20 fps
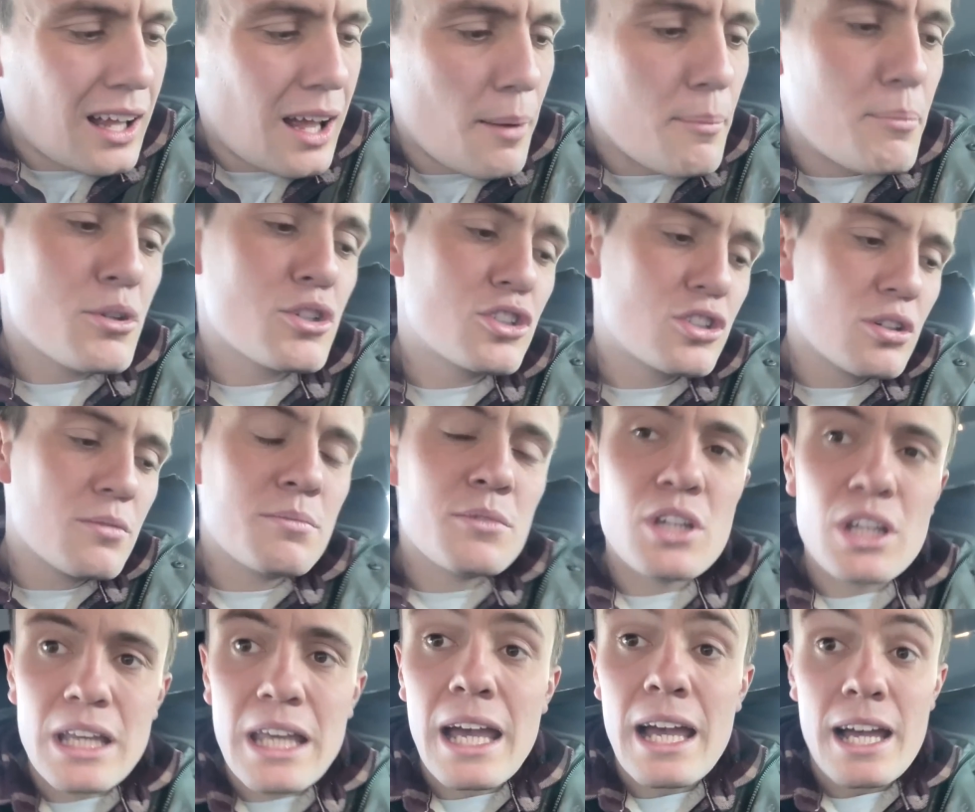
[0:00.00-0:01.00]
I presume you
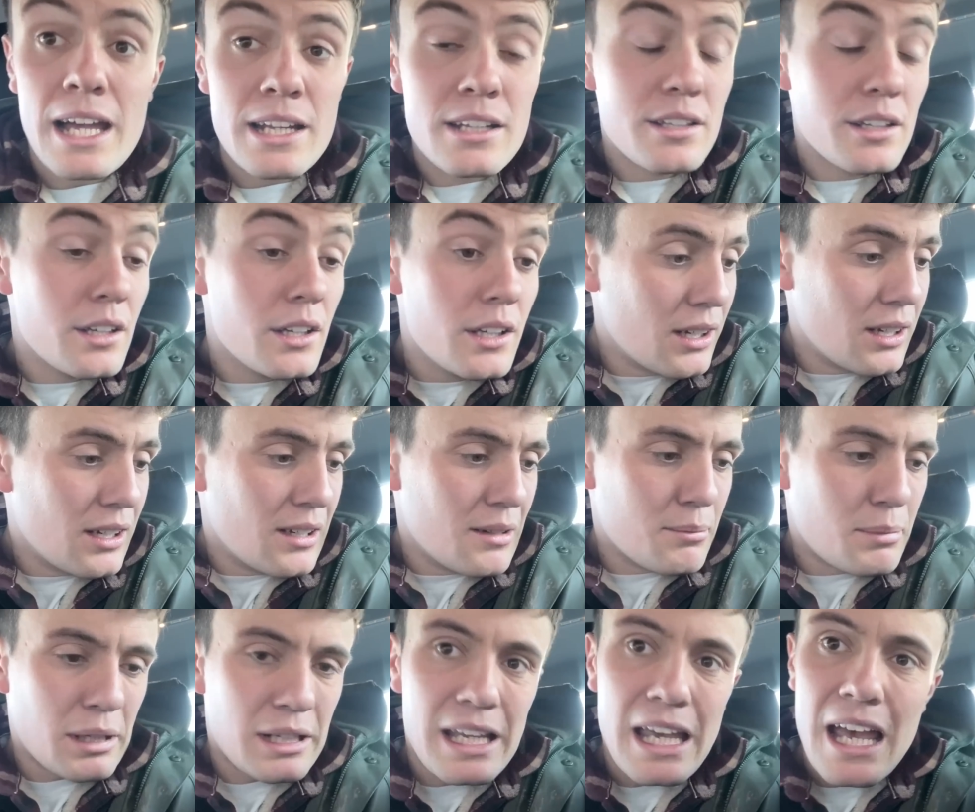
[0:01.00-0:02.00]
can,
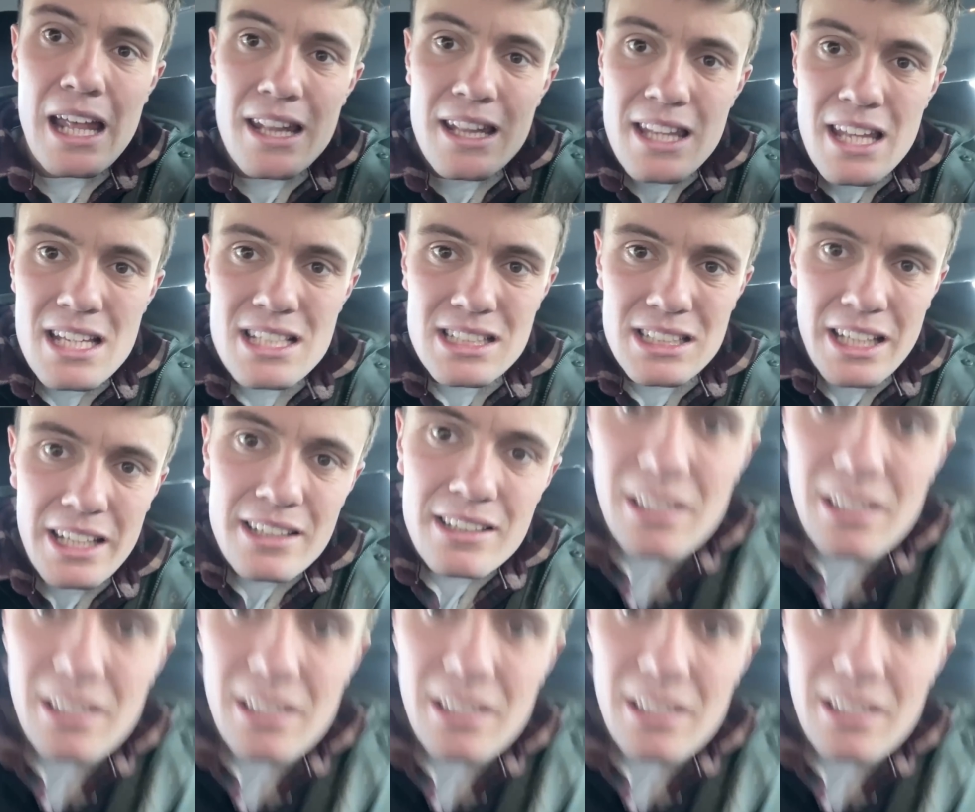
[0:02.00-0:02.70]
but getting this lined